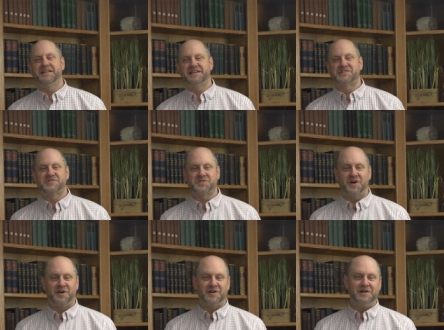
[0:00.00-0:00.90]
to this
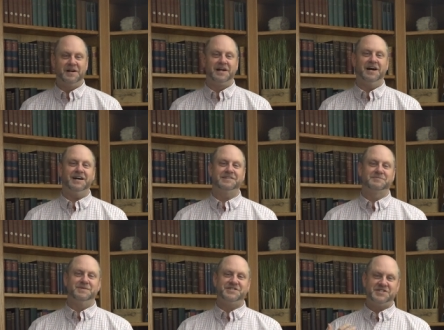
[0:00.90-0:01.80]
song,
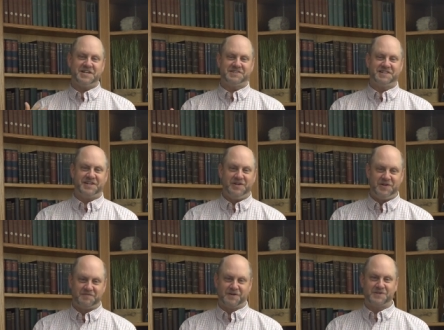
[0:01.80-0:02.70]
God's majestic
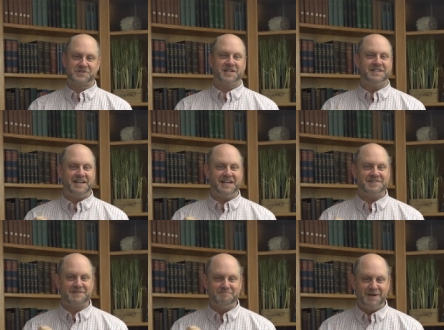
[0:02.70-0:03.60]
universe
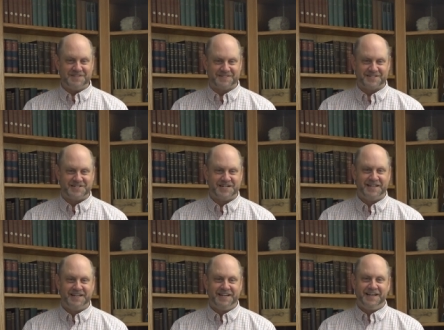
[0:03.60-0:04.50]
contains a message
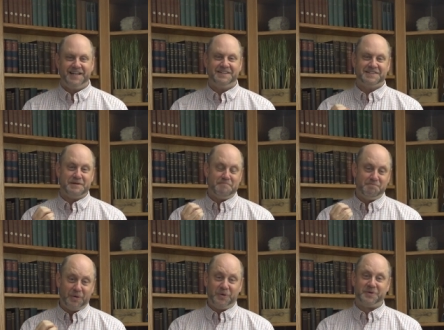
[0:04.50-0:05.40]
it is a
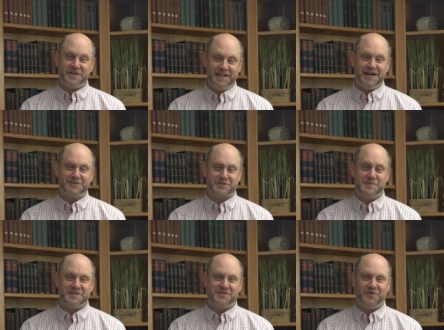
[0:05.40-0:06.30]
bold
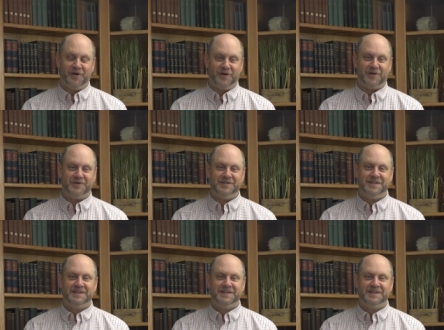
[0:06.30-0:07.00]
announcement to all.